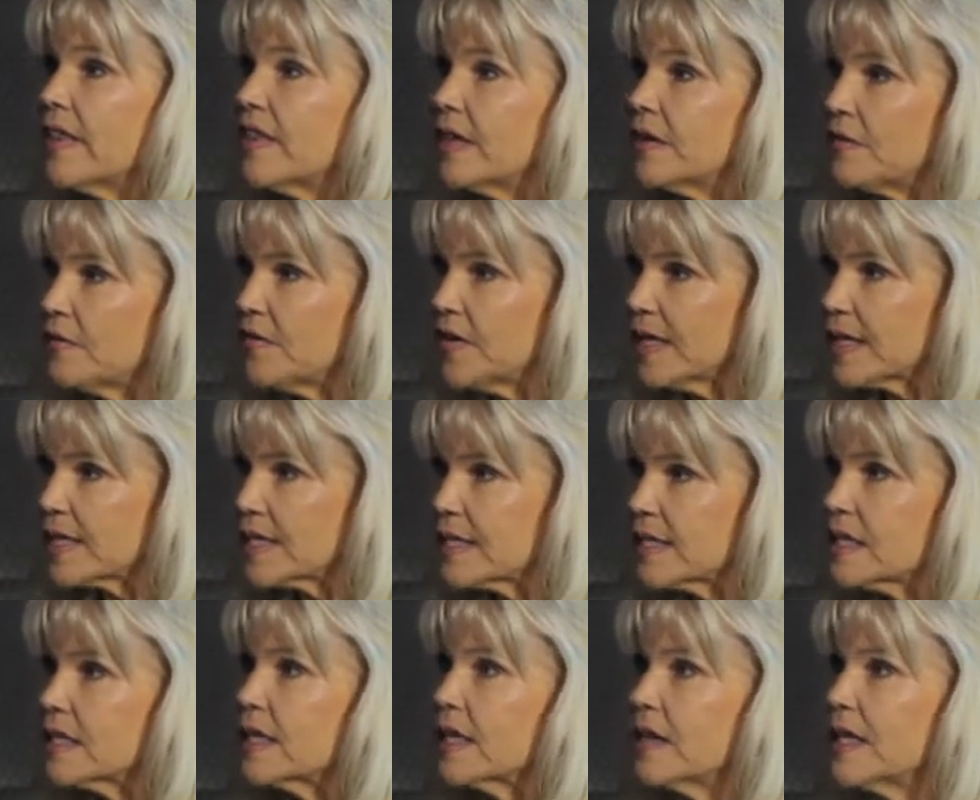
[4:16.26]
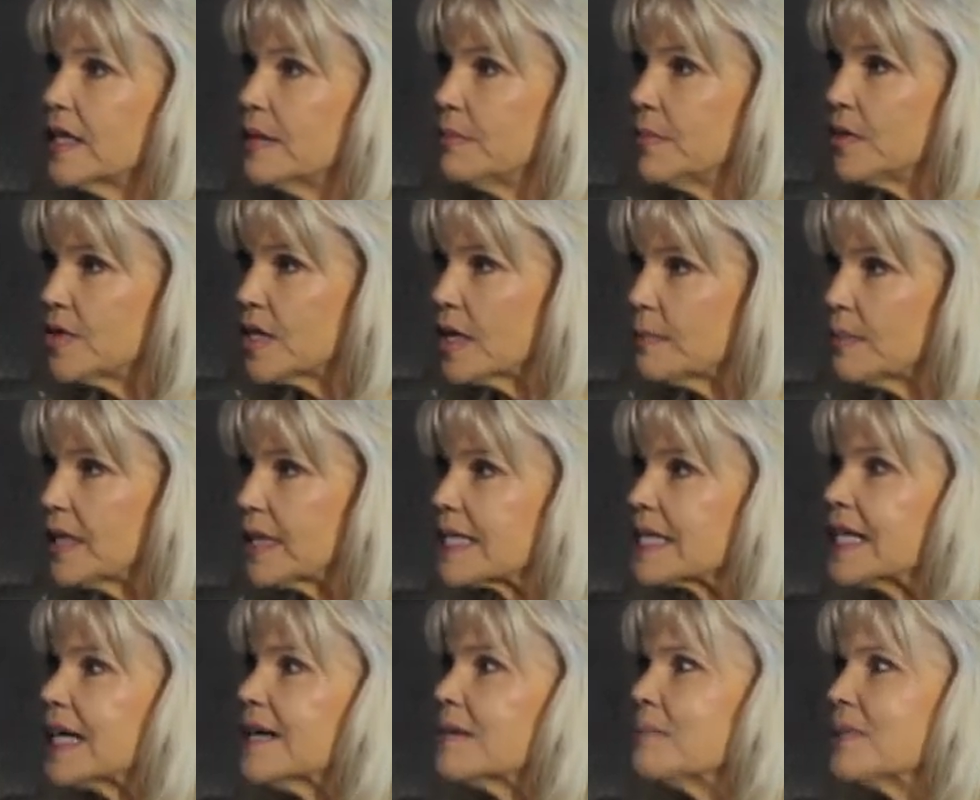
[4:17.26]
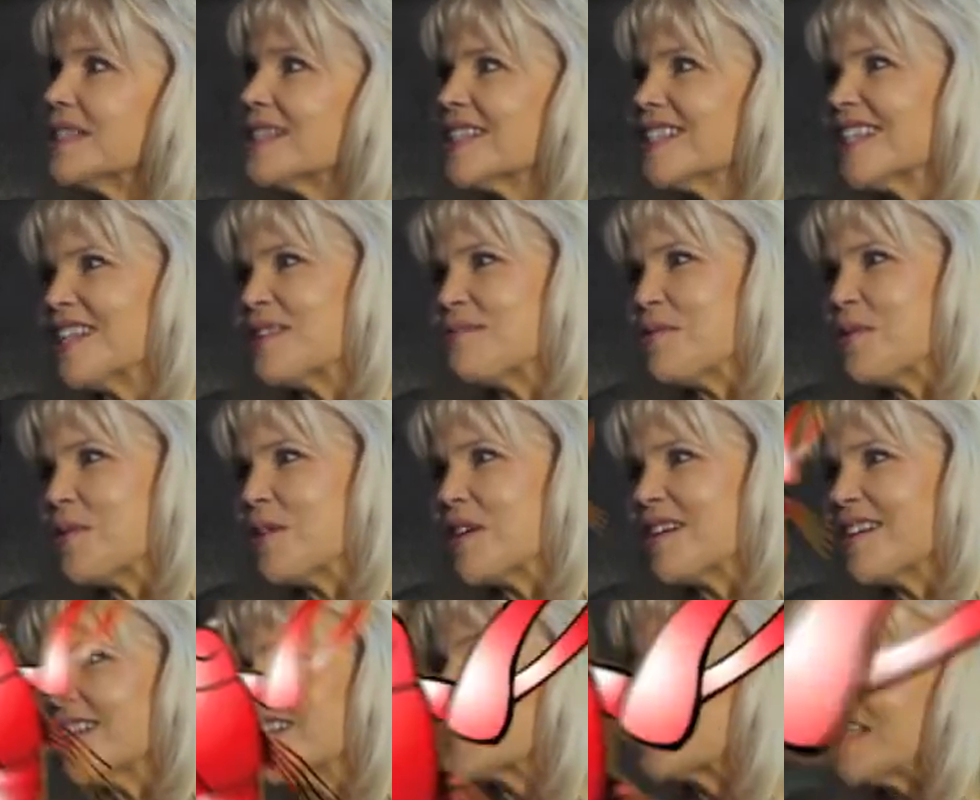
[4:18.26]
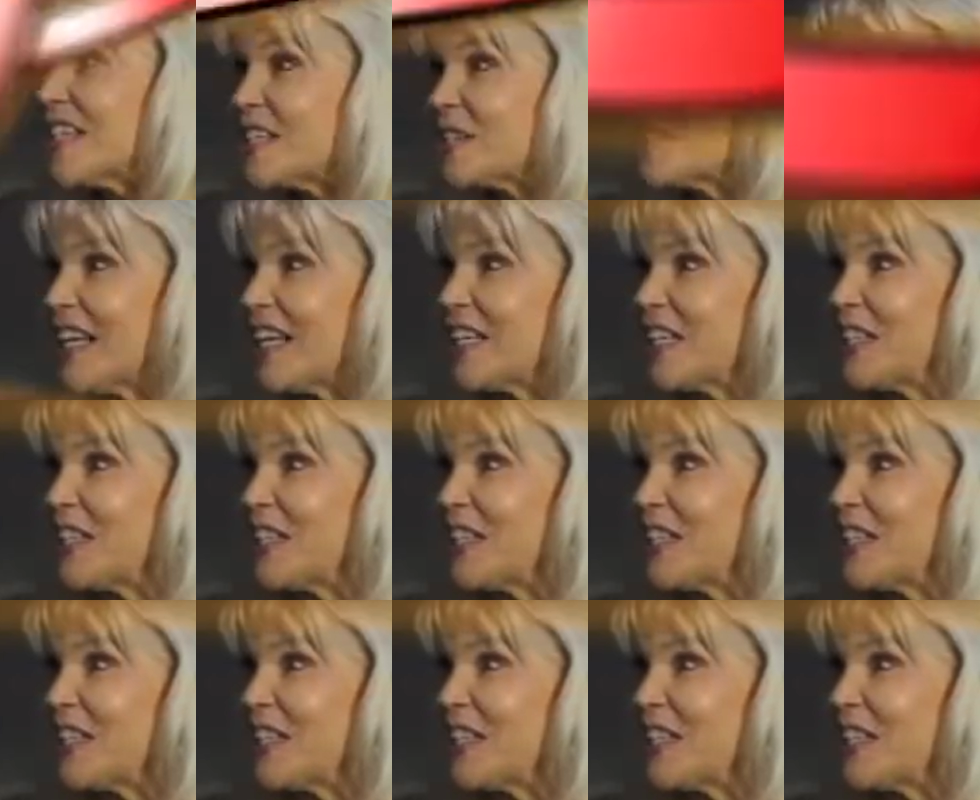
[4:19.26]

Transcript: that fix the music box timepieces anymore. So let's go take a